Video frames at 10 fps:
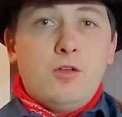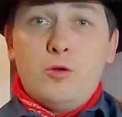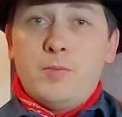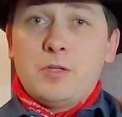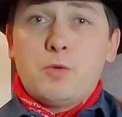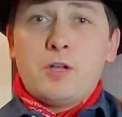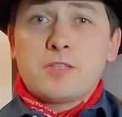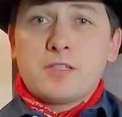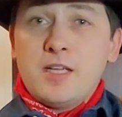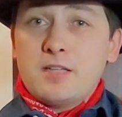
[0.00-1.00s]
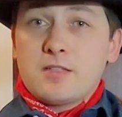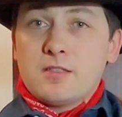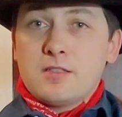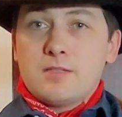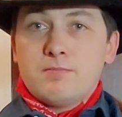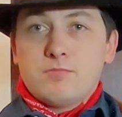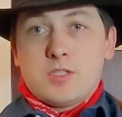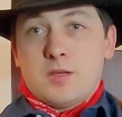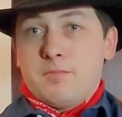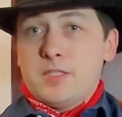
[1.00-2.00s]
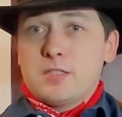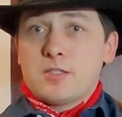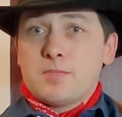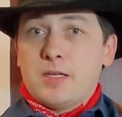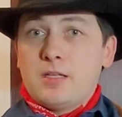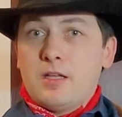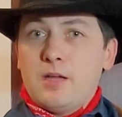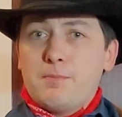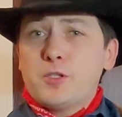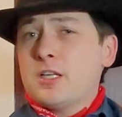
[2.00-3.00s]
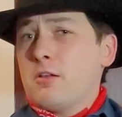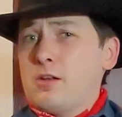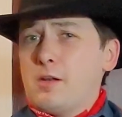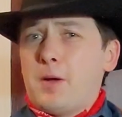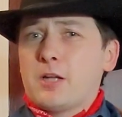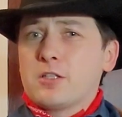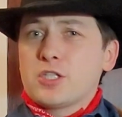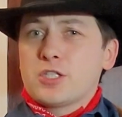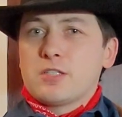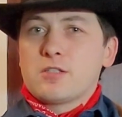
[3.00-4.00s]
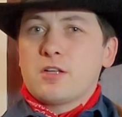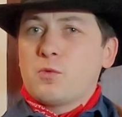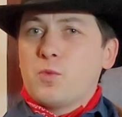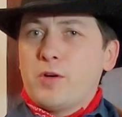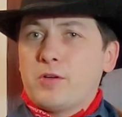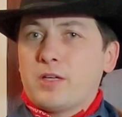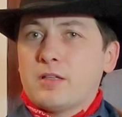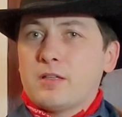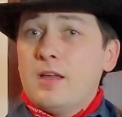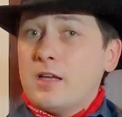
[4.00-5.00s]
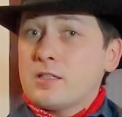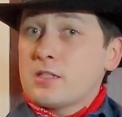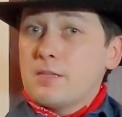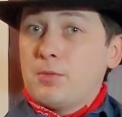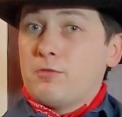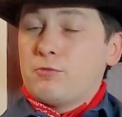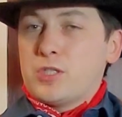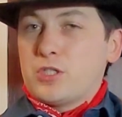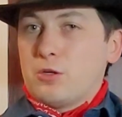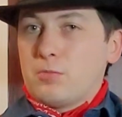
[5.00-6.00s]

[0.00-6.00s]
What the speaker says: Urban dwellers in Texas, some businessmen, and particularly politicians started wearing it as a symbol of regional